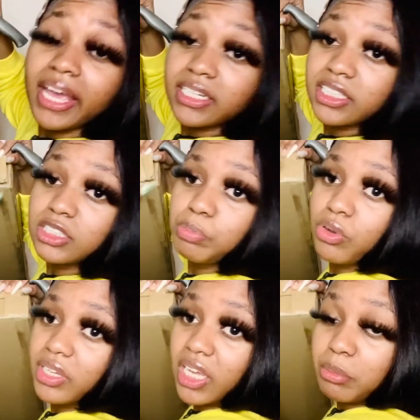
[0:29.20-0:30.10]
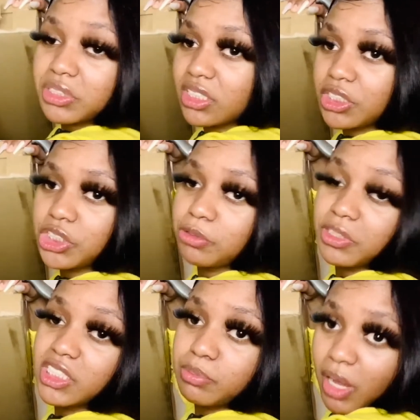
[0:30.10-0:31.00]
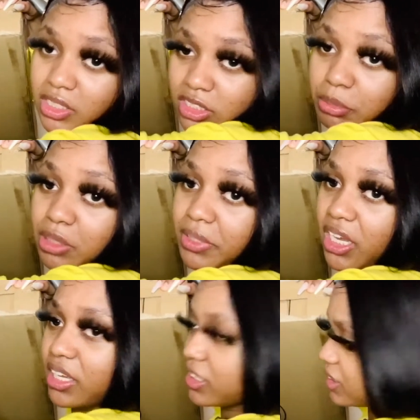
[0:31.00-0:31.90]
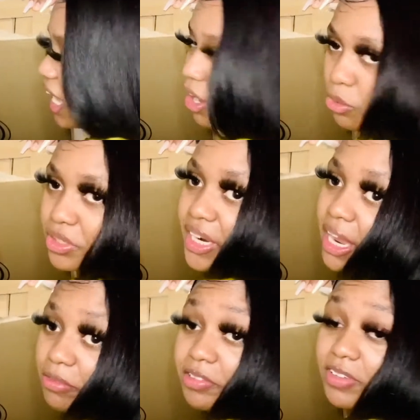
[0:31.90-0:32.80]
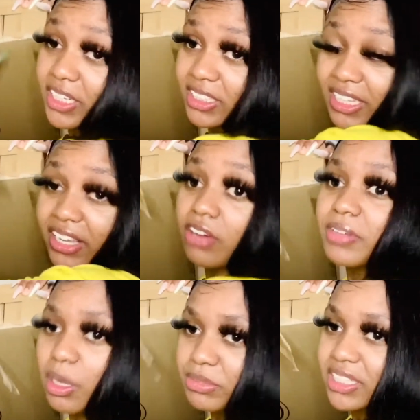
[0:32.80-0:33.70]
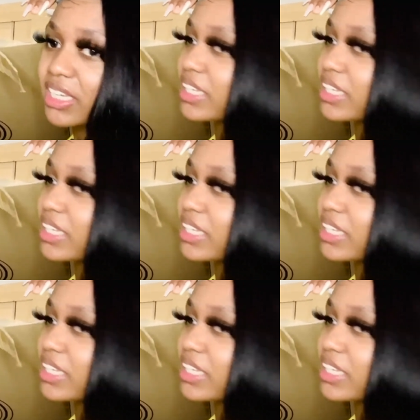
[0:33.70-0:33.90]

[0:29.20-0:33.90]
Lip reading: this point, Amazon should really sponsor me because I order every fucking thing off of Amazon.